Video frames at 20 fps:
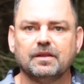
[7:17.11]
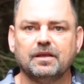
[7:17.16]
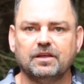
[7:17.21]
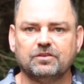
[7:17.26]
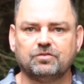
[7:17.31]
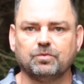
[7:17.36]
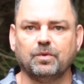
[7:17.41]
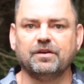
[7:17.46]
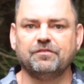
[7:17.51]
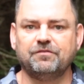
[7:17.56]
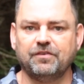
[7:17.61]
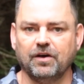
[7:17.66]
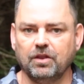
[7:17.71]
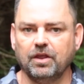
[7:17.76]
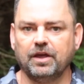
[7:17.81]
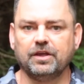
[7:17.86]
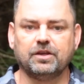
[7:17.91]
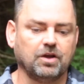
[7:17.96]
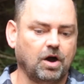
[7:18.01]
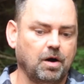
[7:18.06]
It's what it felt
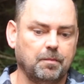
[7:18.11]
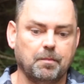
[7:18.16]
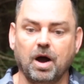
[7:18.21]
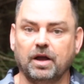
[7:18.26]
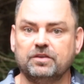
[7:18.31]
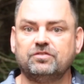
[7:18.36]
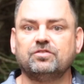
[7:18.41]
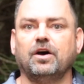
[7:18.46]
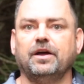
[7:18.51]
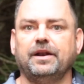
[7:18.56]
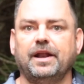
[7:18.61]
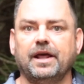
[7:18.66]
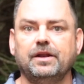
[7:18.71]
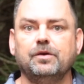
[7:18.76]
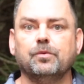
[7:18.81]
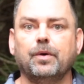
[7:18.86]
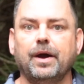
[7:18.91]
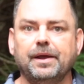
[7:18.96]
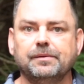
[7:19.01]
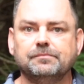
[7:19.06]
like on my side
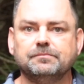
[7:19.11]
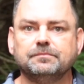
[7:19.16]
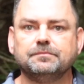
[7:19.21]
anyway.